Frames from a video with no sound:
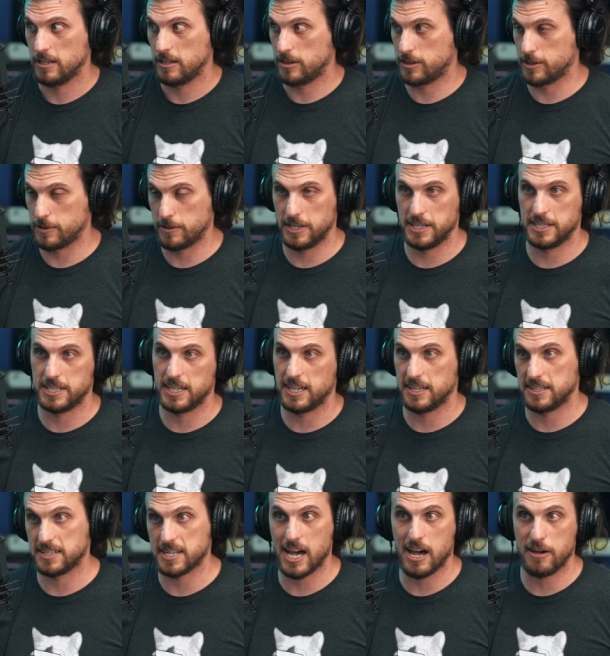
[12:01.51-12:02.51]
30
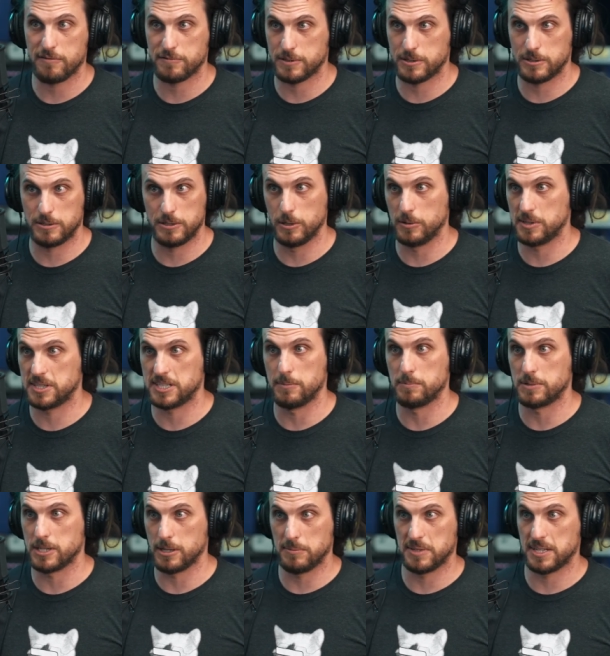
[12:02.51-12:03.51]
days after no
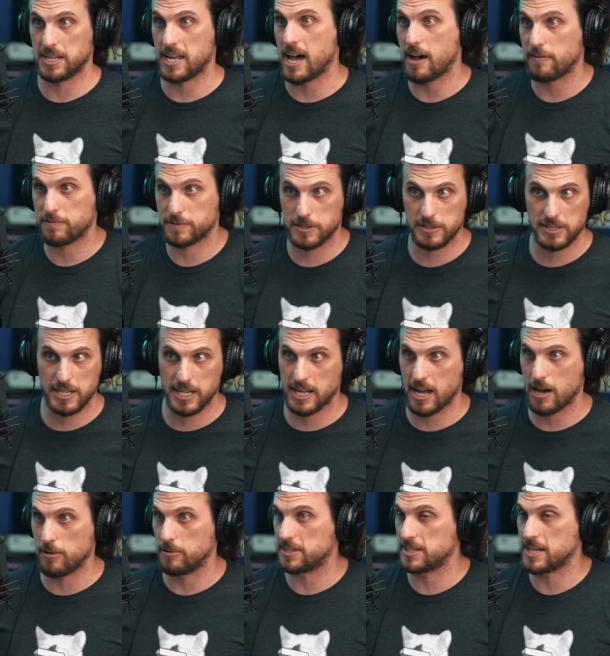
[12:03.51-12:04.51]
symptoms and after like
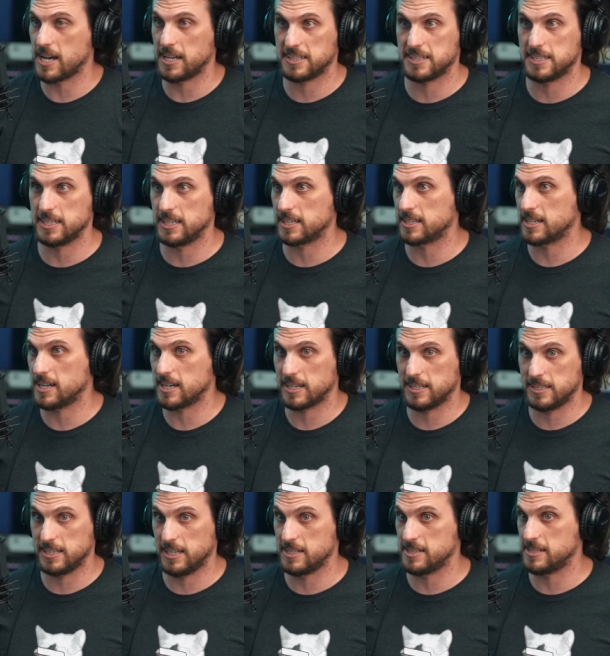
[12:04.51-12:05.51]
I was not sick, not
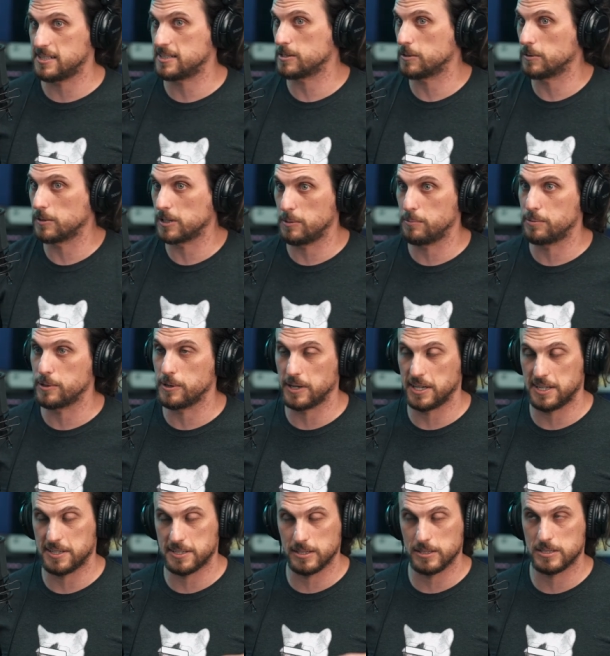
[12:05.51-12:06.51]
contagious, totally broke.
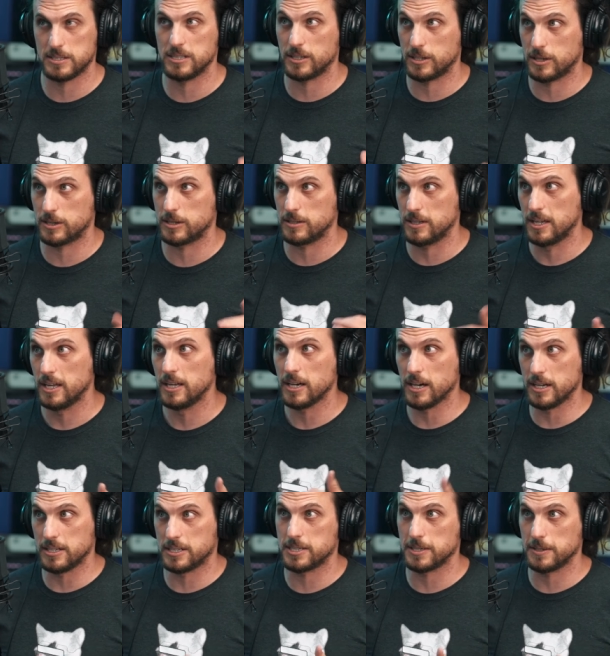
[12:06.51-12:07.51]
It still took
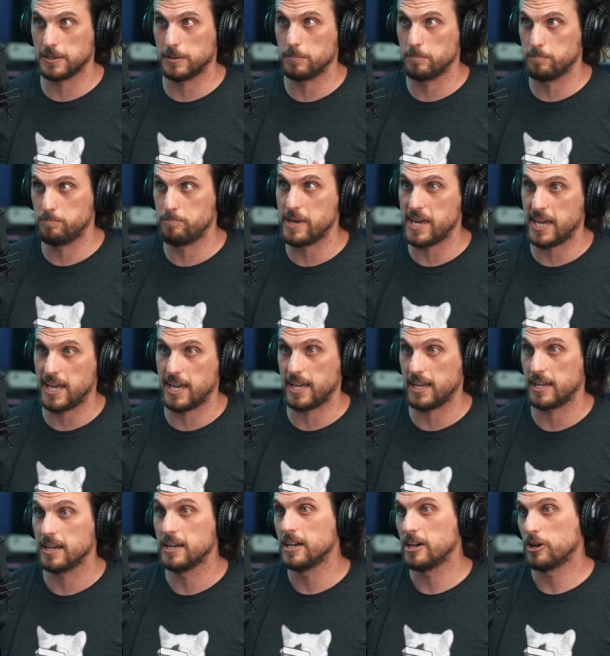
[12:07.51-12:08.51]
until
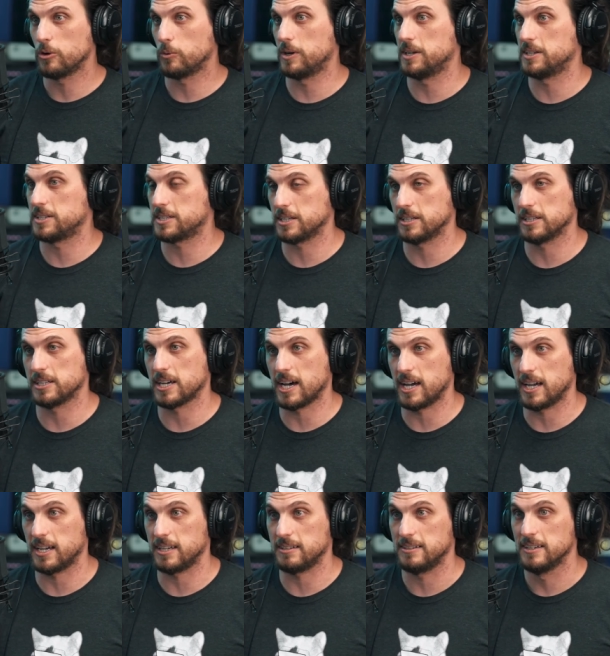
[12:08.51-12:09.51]
May went till
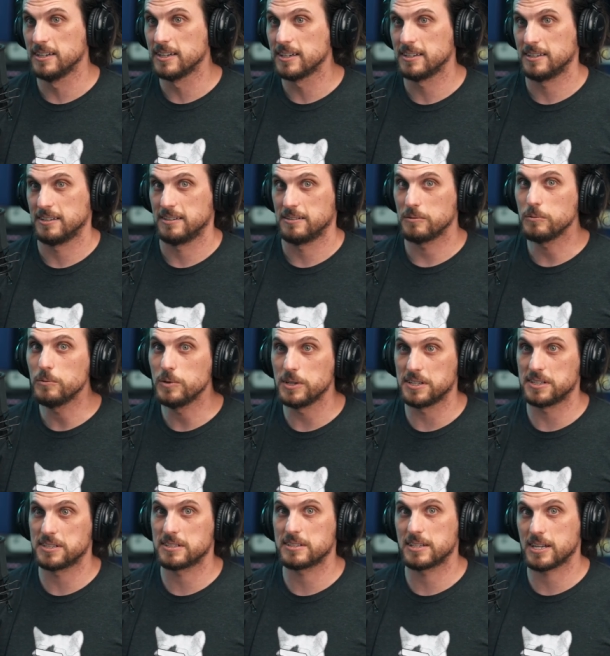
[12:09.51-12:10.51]
I
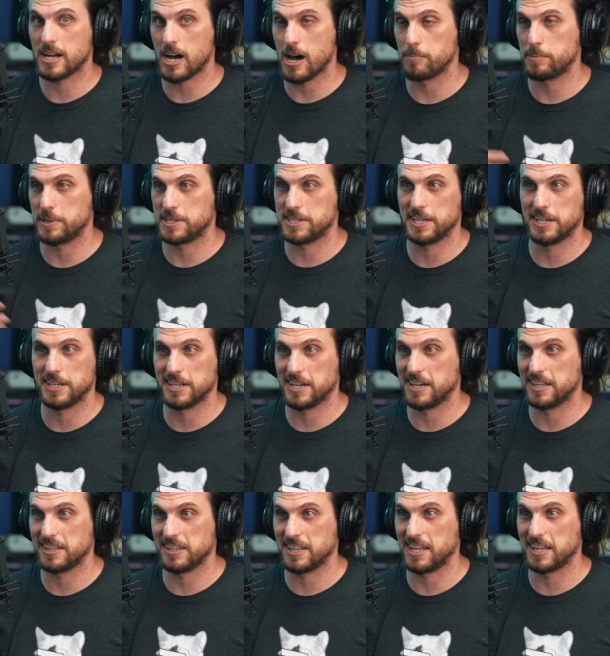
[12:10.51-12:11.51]
was competent
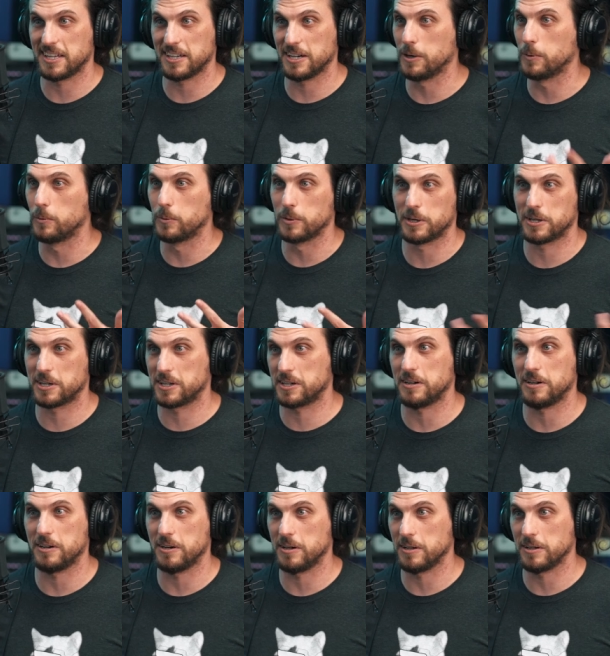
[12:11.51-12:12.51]
on like a work
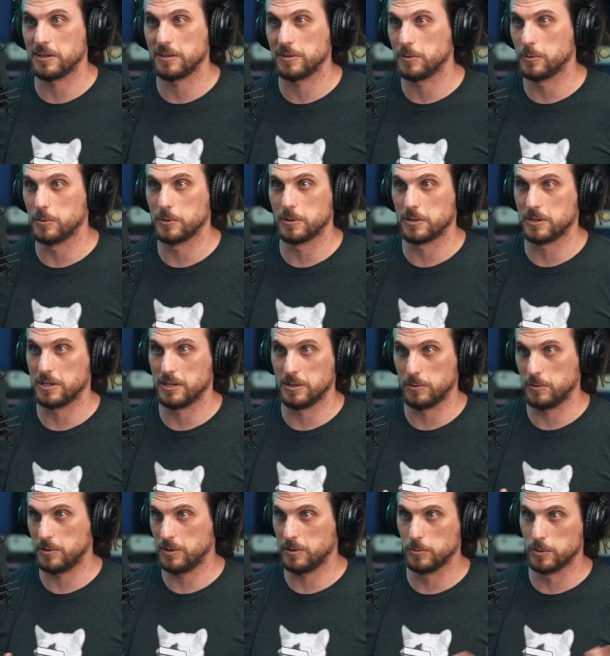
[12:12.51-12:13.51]
call or a
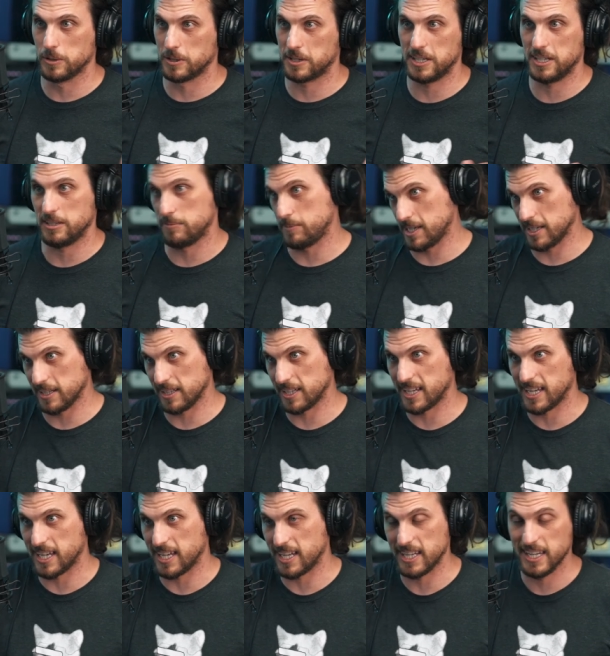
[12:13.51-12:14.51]
work email
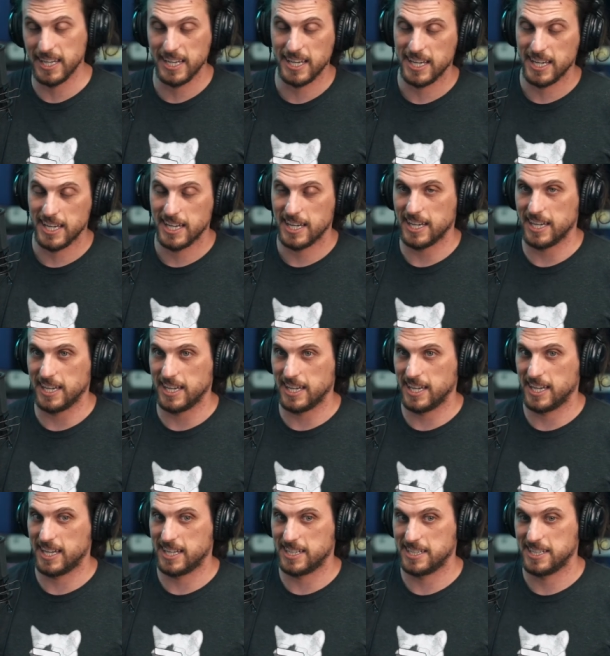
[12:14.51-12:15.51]
again.
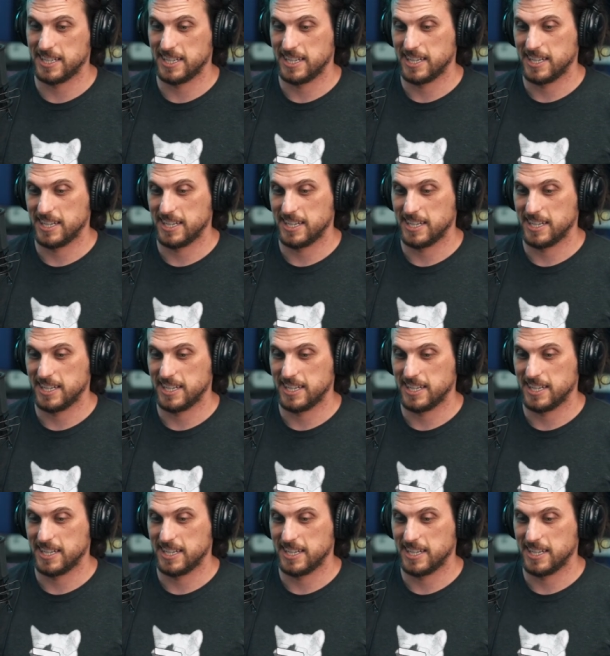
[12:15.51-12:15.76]
And